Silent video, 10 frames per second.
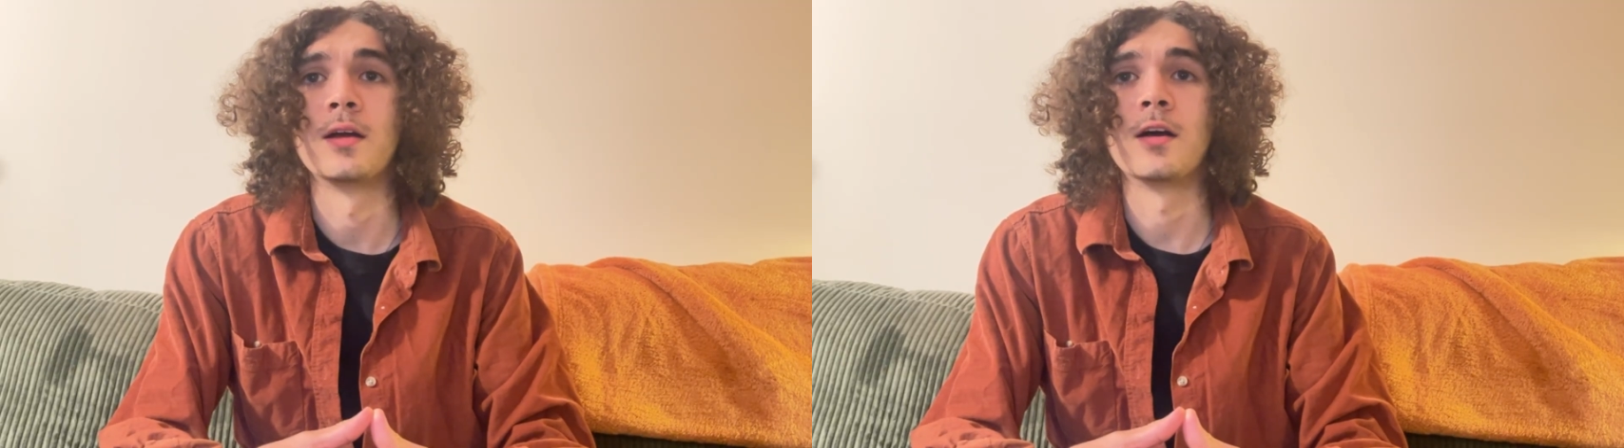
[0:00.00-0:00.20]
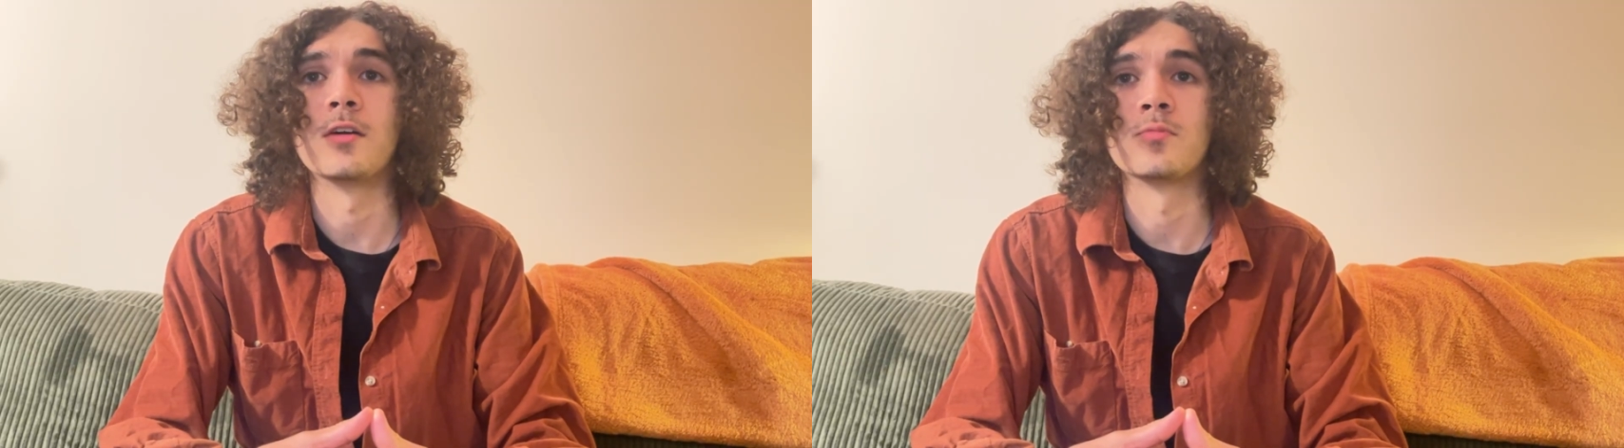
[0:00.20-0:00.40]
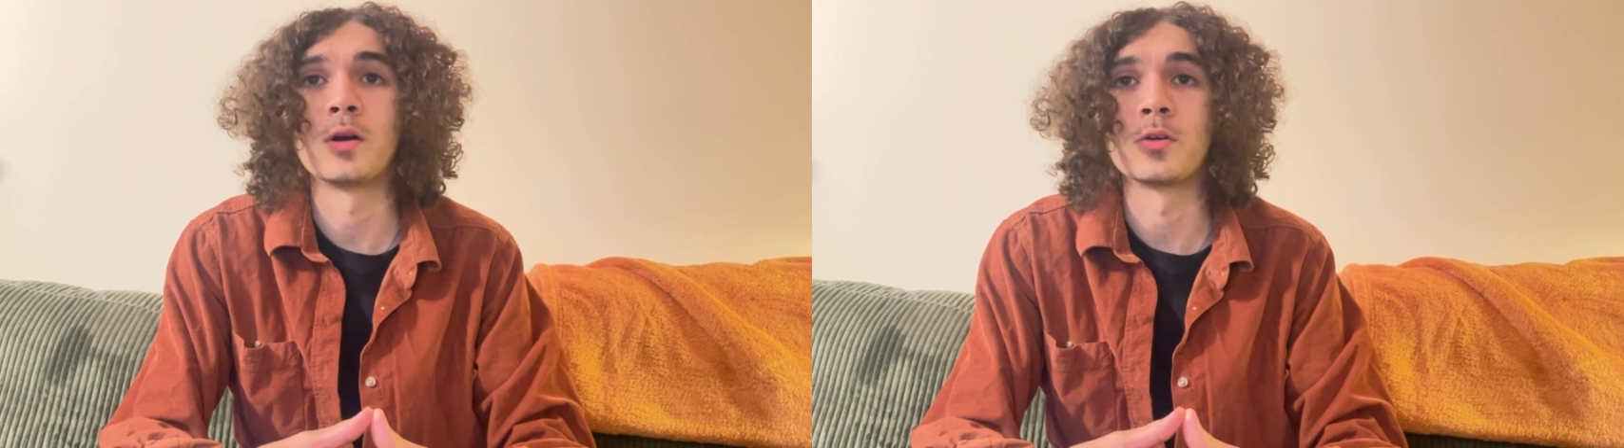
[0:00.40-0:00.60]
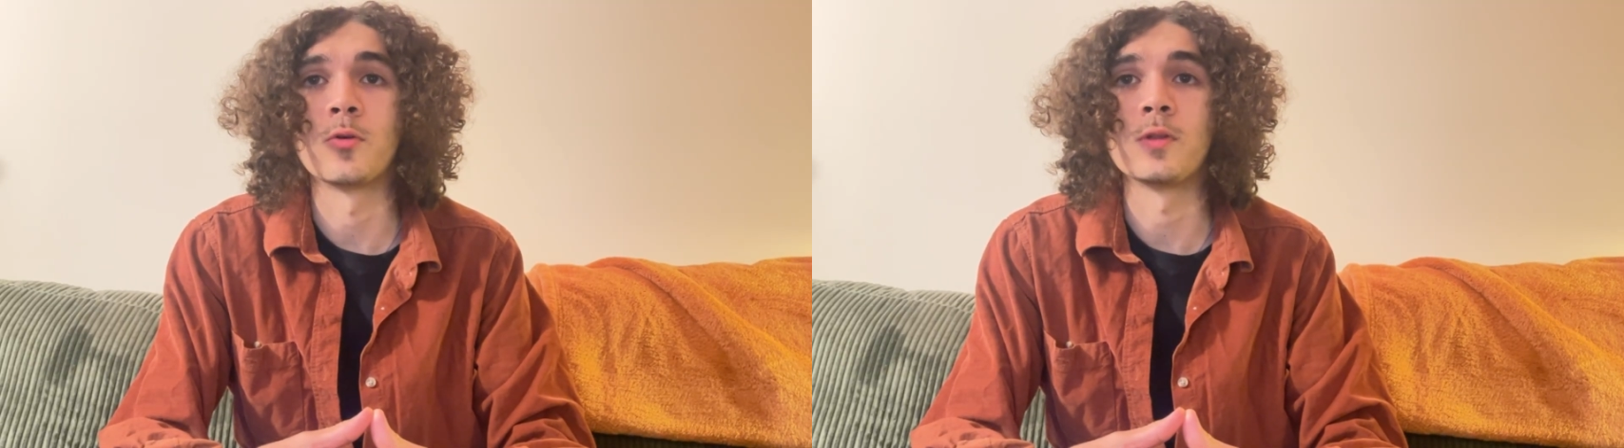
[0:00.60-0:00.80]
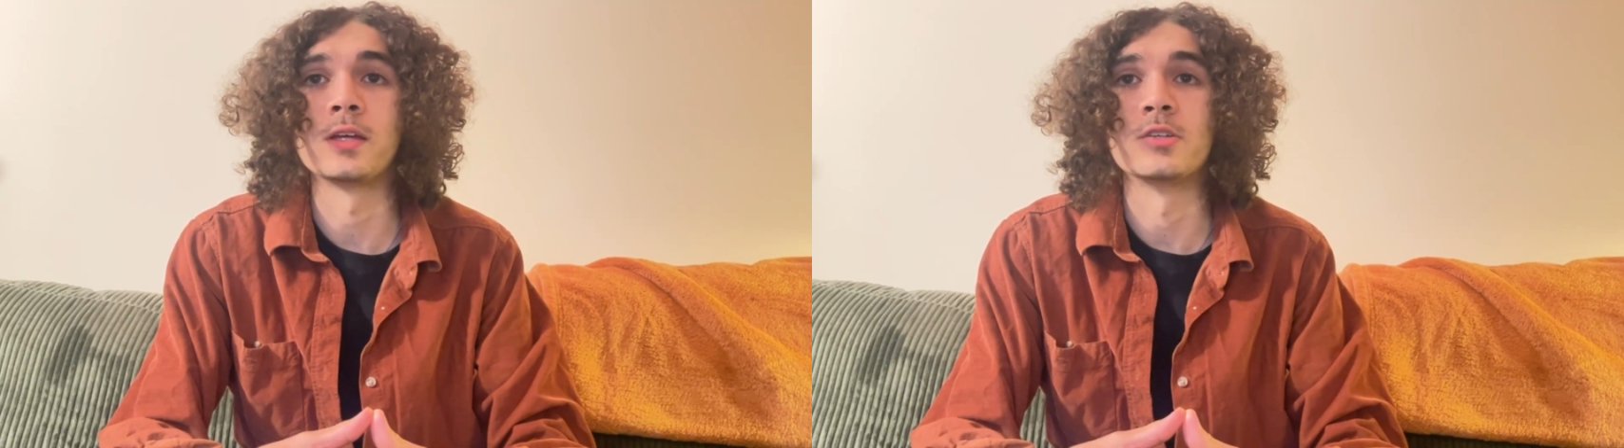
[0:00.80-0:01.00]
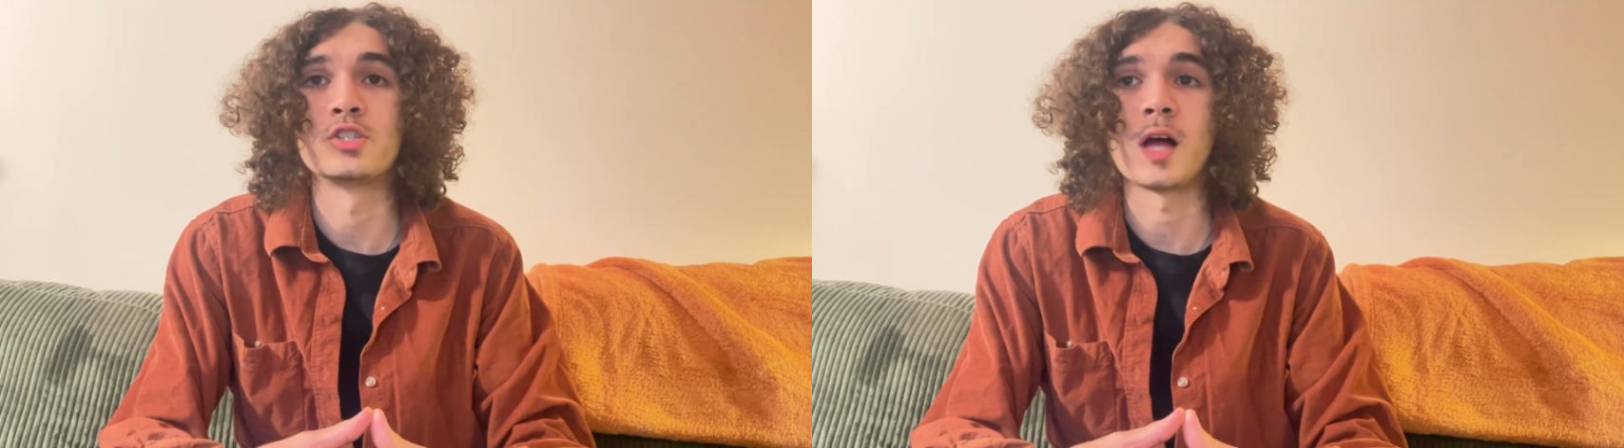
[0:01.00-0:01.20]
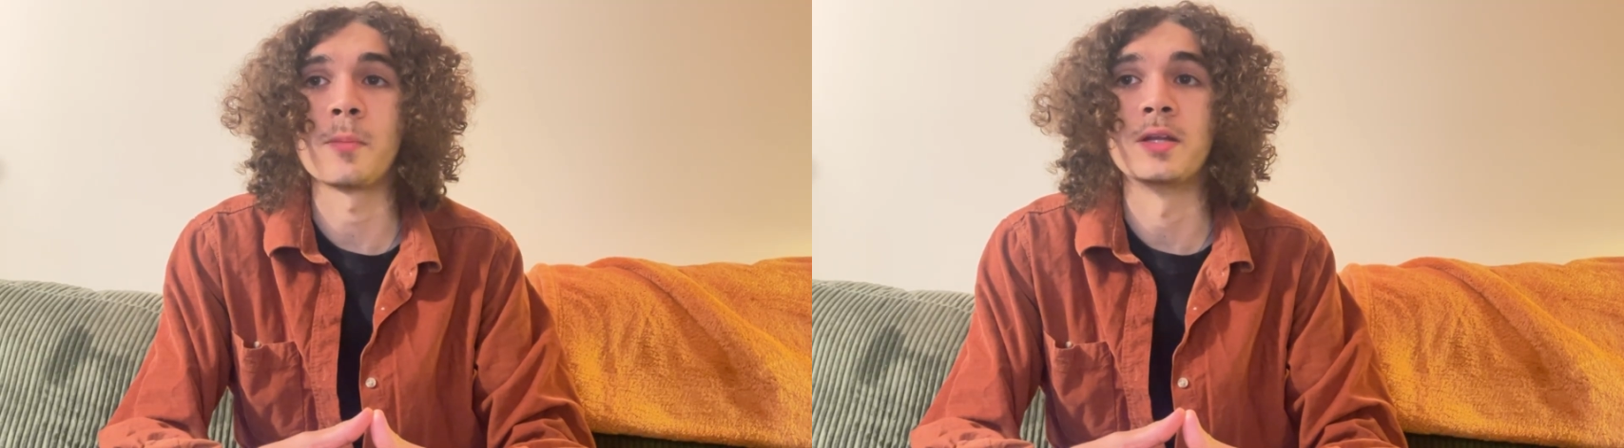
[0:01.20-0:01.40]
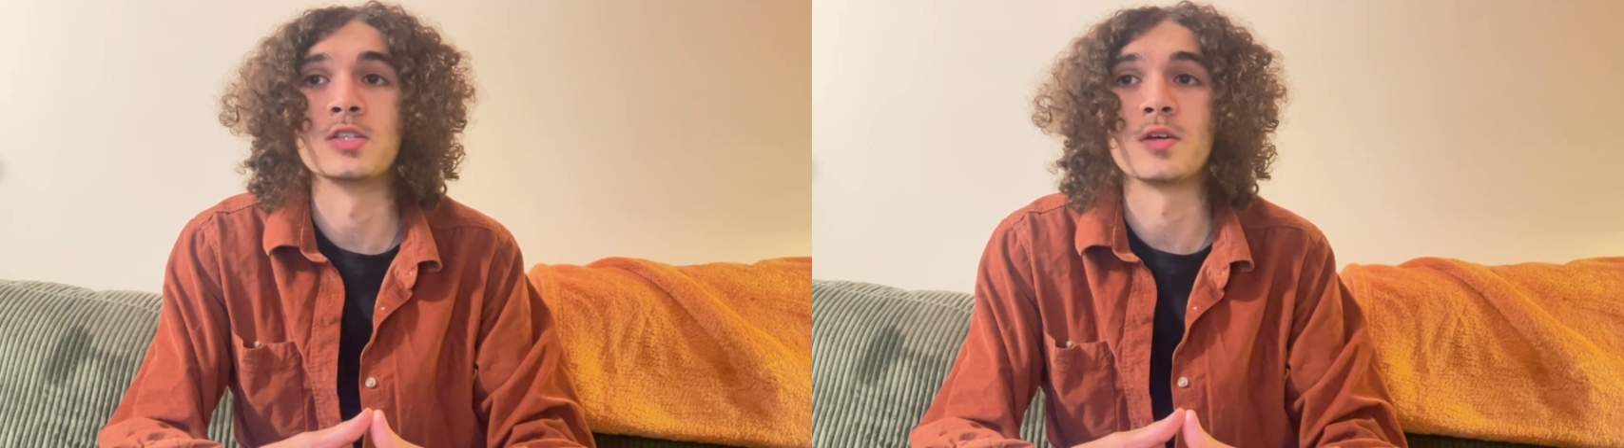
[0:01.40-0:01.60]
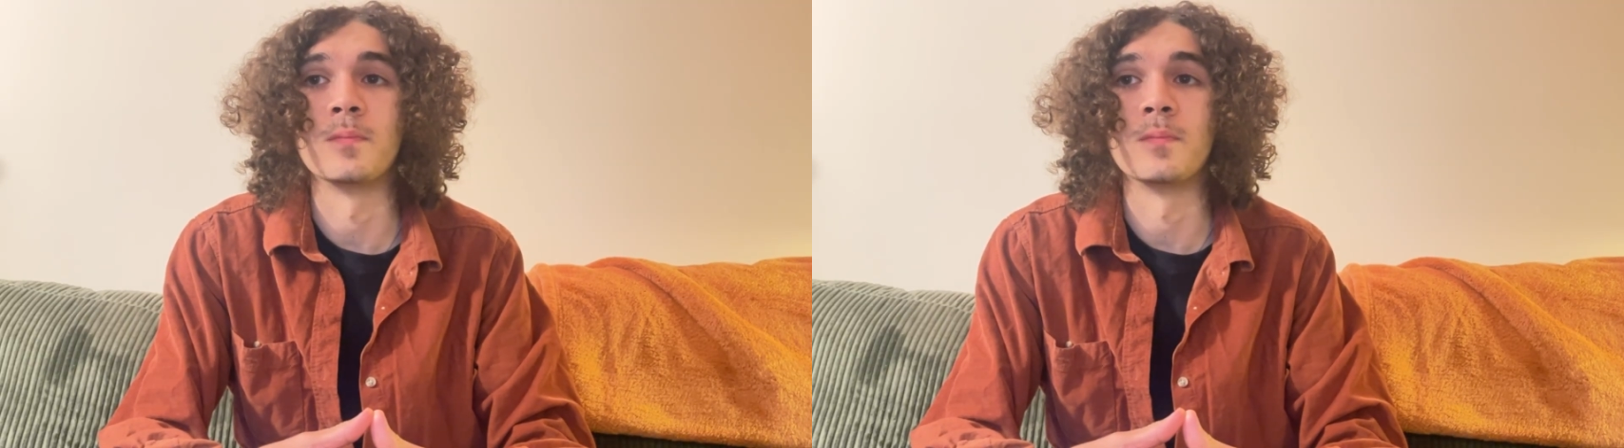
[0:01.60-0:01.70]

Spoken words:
of Mongolian shamanism.